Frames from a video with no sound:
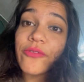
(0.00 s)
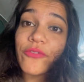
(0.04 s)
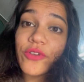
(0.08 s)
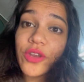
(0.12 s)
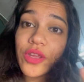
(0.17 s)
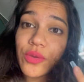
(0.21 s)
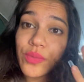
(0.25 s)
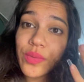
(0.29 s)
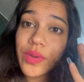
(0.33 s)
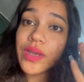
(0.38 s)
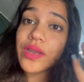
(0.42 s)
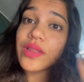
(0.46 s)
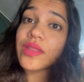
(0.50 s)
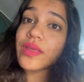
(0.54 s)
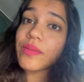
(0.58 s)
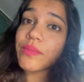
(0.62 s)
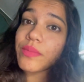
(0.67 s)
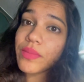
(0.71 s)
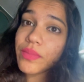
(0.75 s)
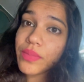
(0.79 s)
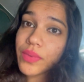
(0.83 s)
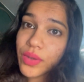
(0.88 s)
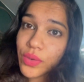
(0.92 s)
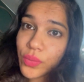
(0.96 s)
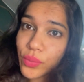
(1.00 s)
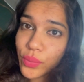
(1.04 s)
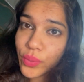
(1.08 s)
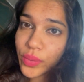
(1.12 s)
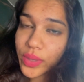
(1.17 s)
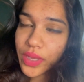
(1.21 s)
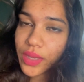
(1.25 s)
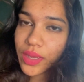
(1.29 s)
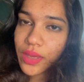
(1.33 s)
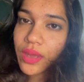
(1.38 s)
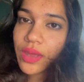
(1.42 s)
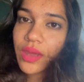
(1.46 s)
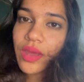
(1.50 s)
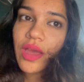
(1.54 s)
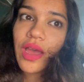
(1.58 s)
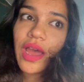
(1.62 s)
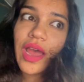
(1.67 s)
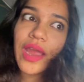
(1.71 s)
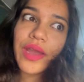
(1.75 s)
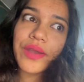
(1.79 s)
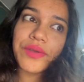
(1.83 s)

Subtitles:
frequently, they may be knowing. I